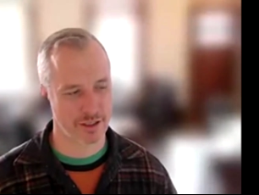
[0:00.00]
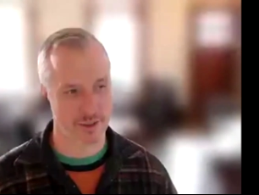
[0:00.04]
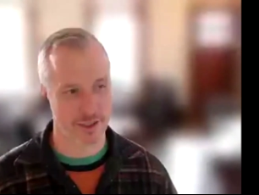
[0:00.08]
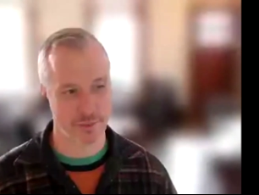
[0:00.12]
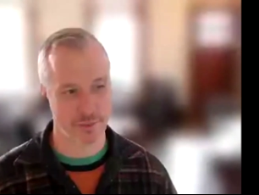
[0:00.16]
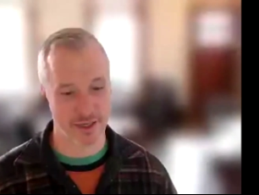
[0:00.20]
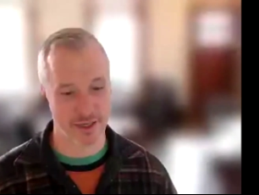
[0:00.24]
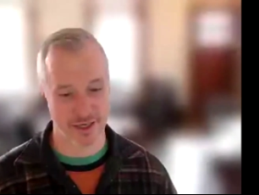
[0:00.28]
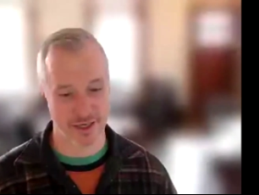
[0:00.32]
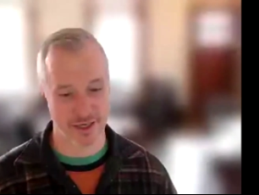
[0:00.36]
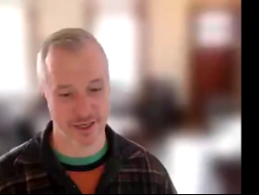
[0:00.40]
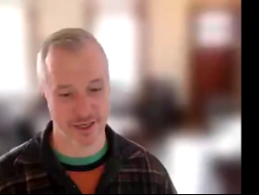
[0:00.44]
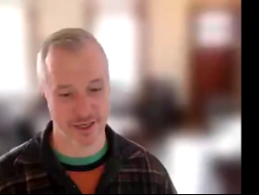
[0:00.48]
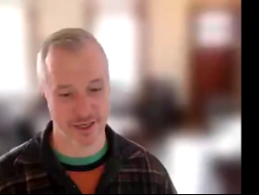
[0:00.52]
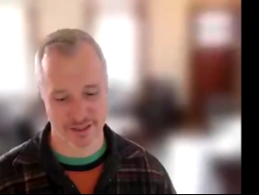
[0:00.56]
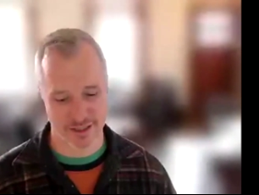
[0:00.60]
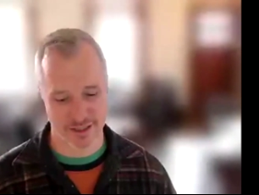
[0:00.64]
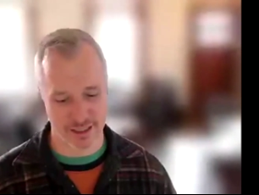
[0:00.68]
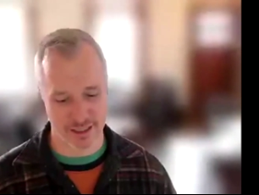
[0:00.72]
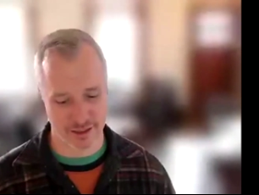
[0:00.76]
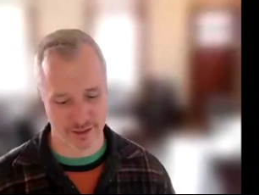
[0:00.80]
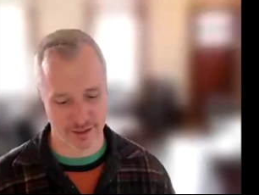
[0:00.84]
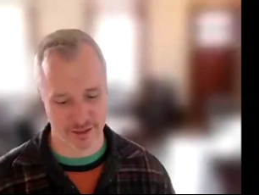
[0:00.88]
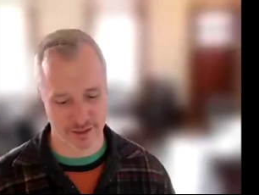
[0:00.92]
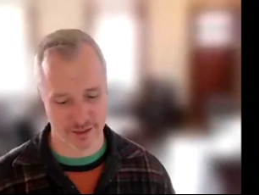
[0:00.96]
Maybe I could
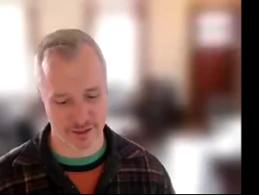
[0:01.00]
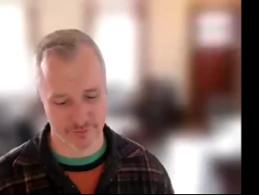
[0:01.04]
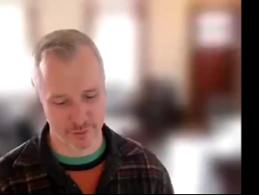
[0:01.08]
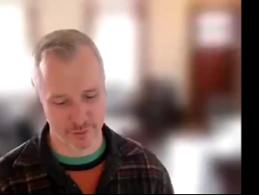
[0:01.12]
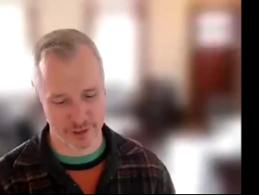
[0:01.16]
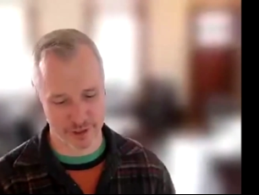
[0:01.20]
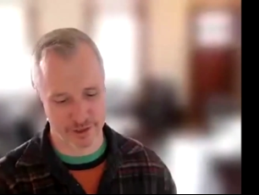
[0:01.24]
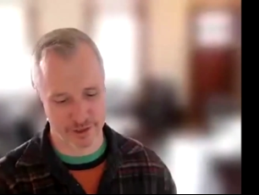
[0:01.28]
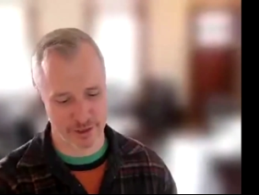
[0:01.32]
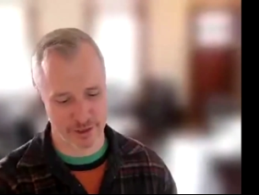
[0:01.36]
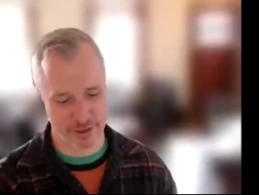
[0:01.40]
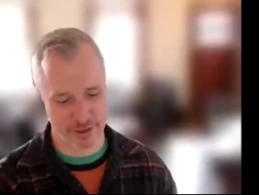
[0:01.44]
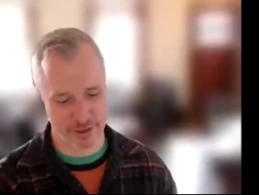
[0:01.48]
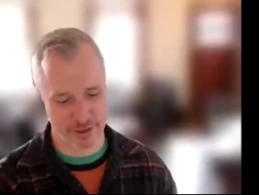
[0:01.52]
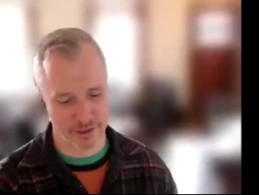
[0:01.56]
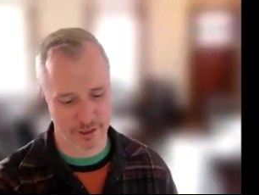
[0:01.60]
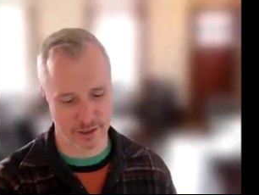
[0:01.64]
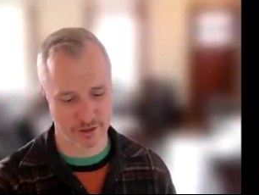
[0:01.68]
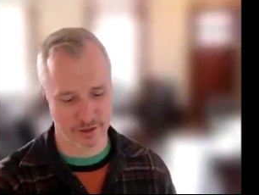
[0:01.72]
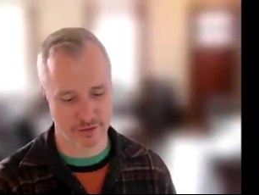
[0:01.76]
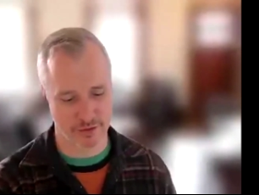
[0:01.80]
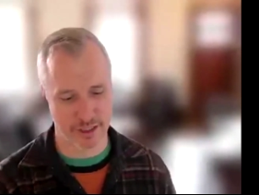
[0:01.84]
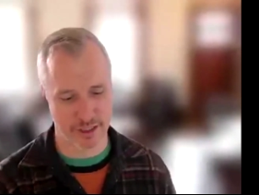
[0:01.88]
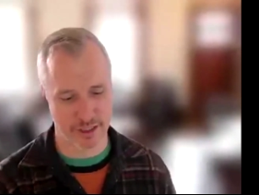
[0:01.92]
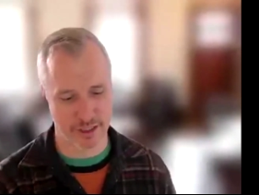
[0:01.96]
tell everyone,
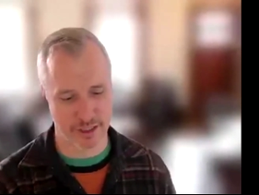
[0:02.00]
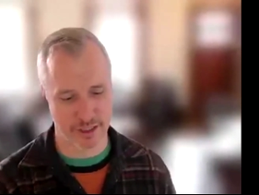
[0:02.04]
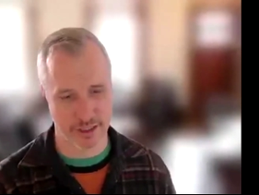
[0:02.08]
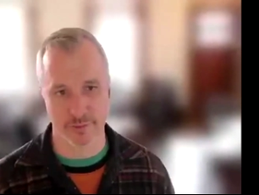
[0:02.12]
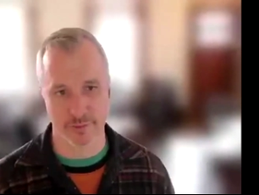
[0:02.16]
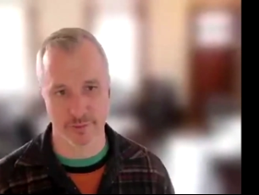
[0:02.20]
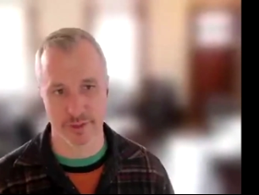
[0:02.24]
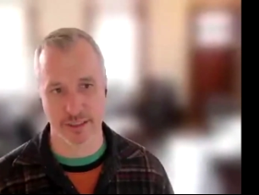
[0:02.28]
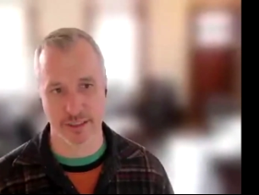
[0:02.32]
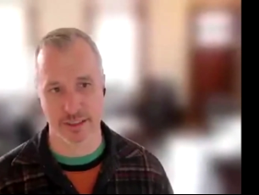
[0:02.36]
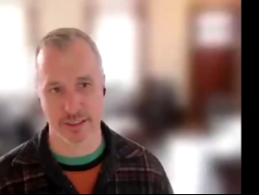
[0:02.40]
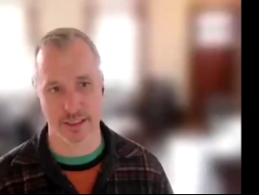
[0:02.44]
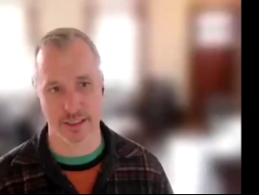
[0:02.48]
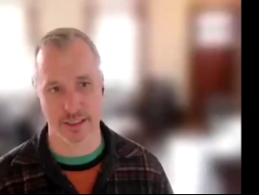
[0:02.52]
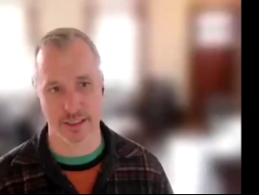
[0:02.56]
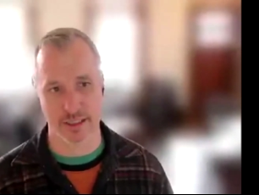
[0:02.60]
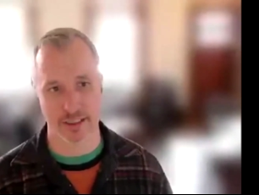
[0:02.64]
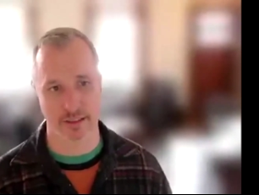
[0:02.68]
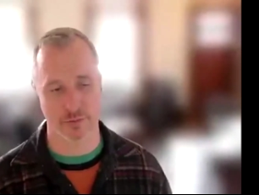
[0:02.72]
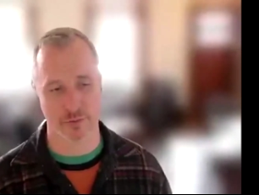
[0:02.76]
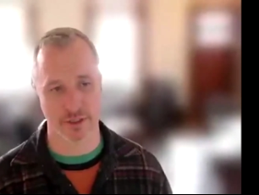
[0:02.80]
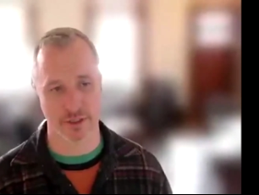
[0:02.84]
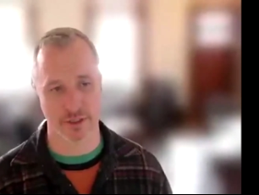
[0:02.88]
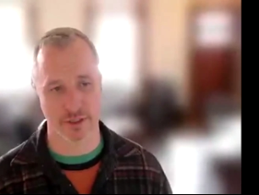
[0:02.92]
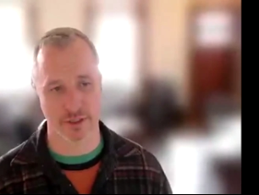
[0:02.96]
try to get some
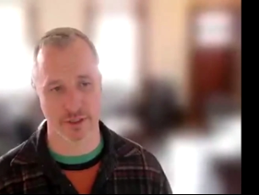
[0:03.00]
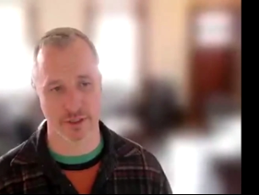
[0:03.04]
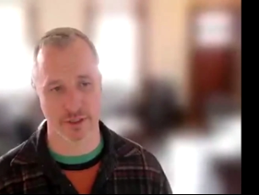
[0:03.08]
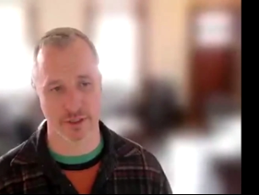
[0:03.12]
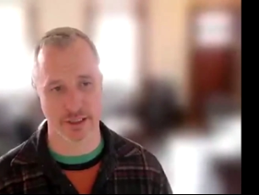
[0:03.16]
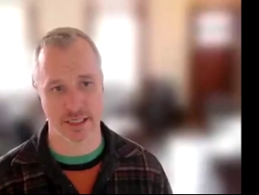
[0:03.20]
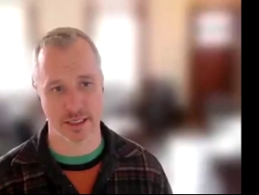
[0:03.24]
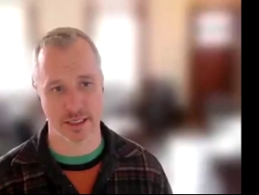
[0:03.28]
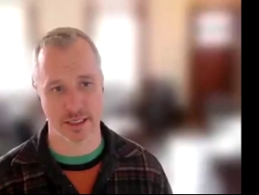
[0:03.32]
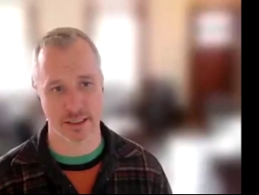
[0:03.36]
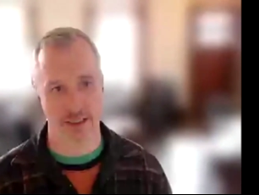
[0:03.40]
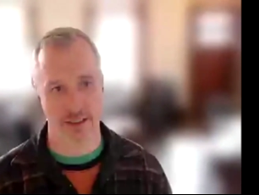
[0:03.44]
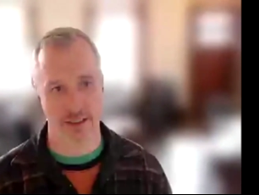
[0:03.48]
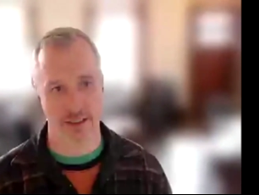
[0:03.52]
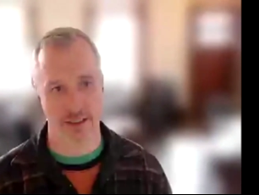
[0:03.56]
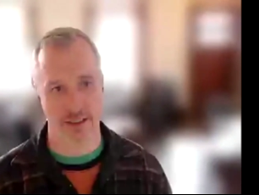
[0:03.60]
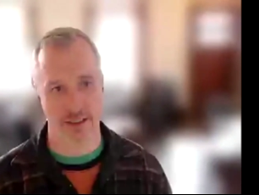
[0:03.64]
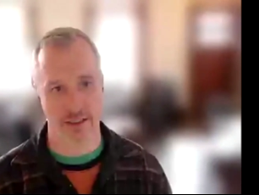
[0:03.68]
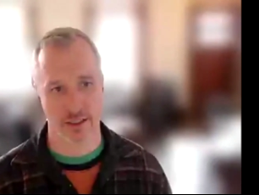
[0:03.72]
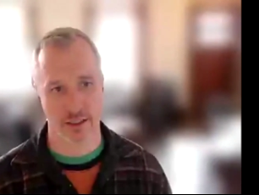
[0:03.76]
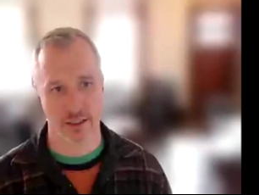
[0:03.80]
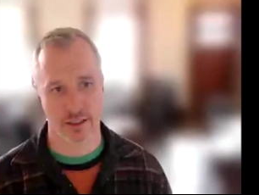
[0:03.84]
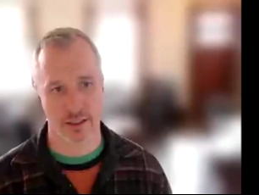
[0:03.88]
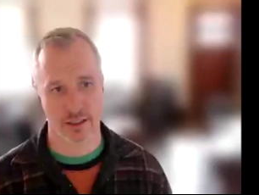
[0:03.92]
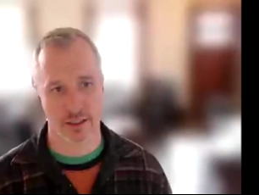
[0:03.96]
insights once I've signed
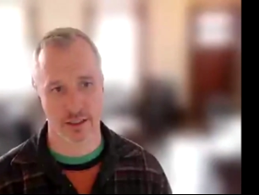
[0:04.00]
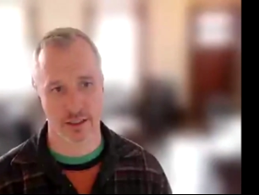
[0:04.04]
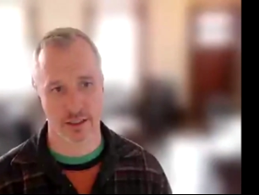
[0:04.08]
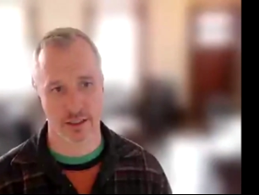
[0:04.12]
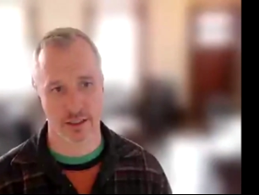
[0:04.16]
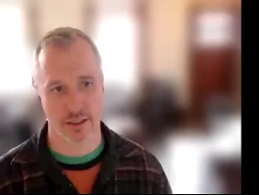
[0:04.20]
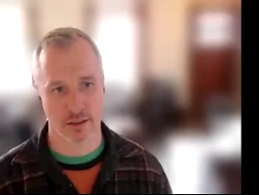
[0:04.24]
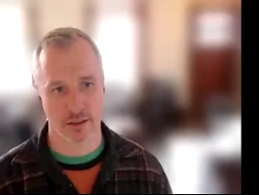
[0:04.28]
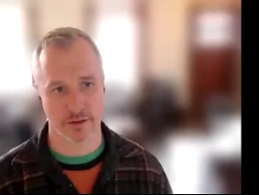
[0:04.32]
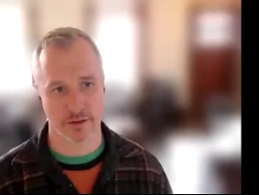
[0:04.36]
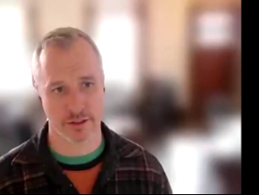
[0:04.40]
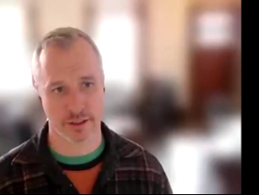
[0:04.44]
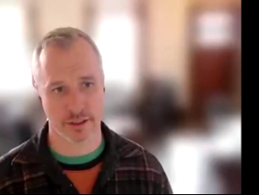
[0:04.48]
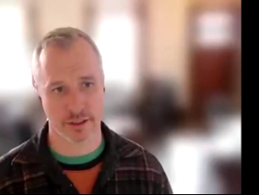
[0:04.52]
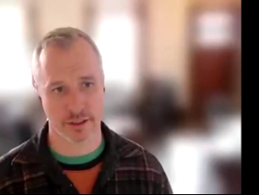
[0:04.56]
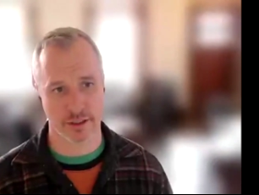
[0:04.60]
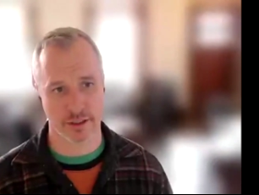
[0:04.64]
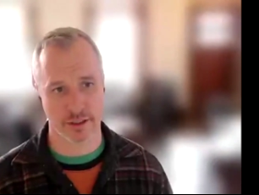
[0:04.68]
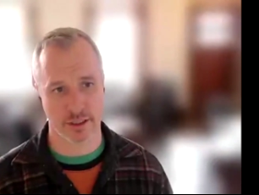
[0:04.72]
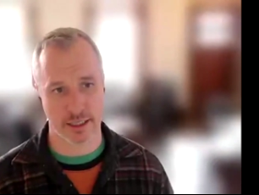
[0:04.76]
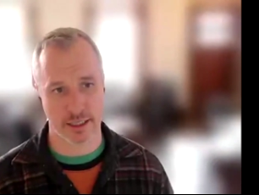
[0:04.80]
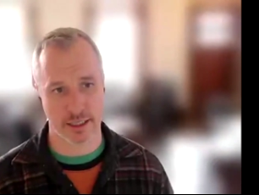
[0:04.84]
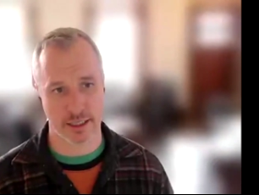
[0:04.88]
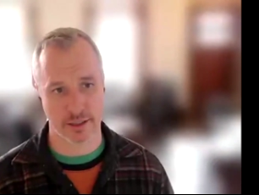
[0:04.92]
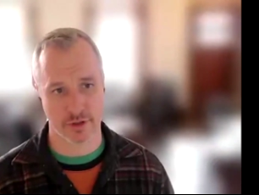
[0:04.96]

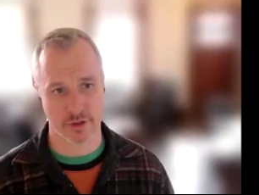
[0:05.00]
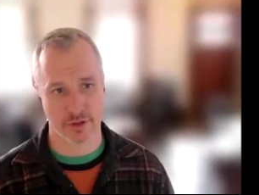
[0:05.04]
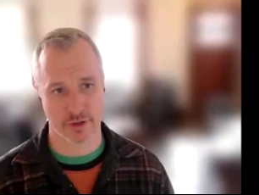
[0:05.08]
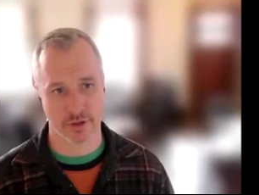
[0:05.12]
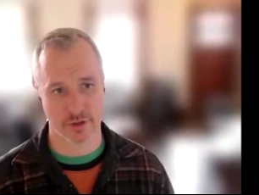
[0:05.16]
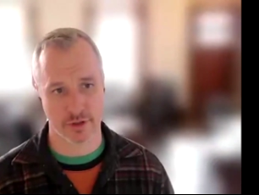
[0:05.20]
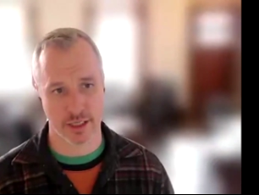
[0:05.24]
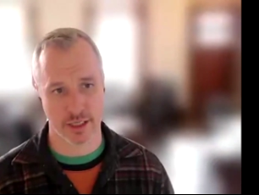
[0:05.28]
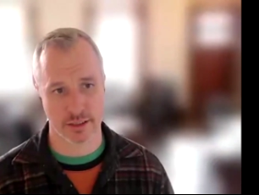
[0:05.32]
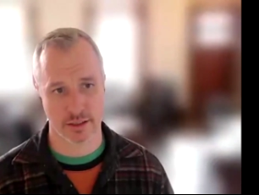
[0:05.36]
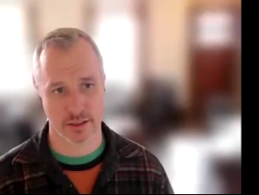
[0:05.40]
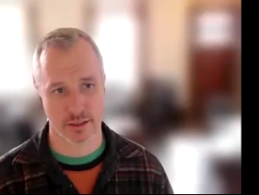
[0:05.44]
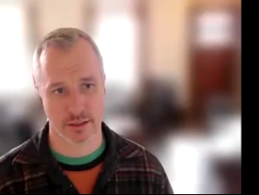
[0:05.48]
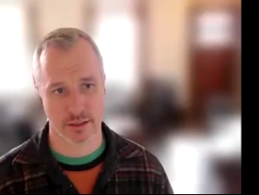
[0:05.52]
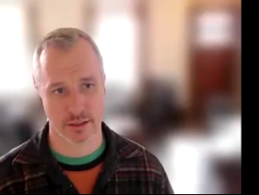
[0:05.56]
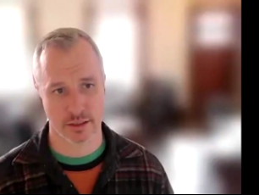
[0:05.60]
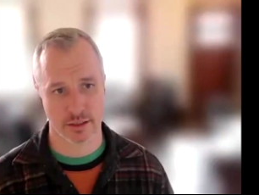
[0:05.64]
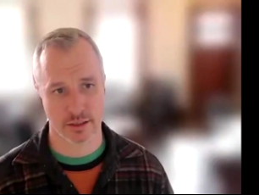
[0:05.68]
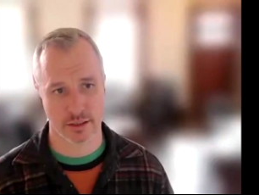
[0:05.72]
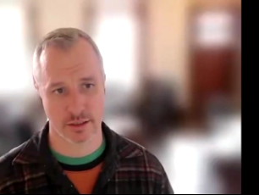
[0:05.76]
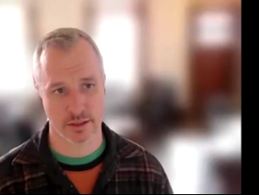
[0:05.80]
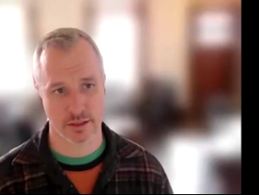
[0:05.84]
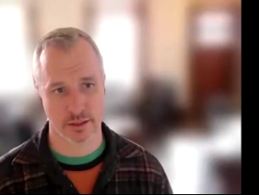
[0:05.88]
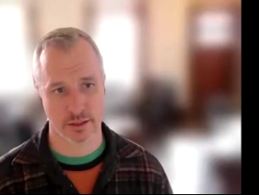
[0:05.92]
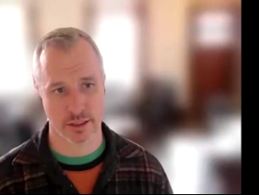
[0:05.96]
the contracts
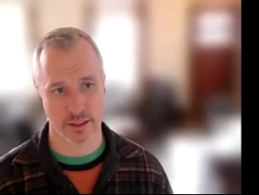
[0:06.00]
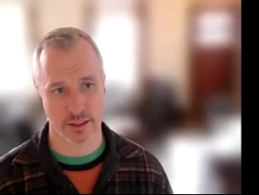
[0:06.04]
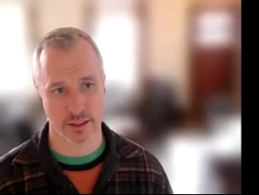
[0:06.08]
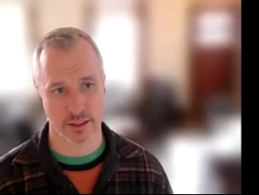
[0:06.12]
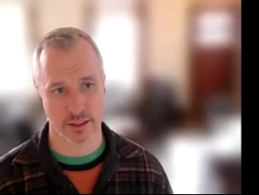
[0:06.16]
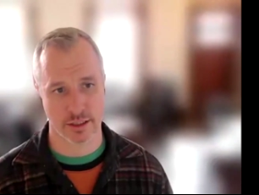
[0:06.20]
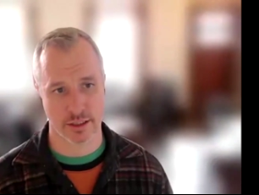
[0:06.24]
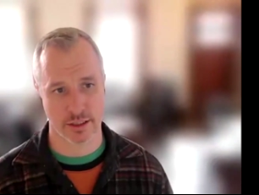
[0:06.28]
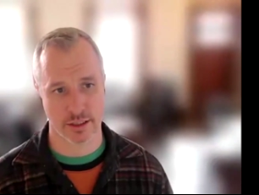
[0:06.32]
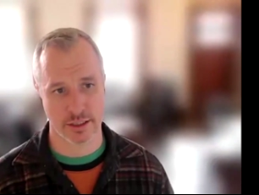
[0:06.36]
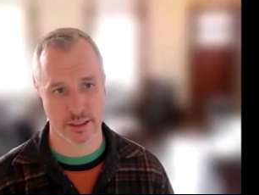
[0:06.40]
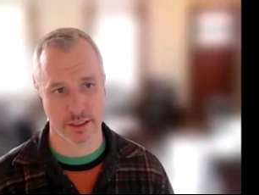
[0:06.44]
in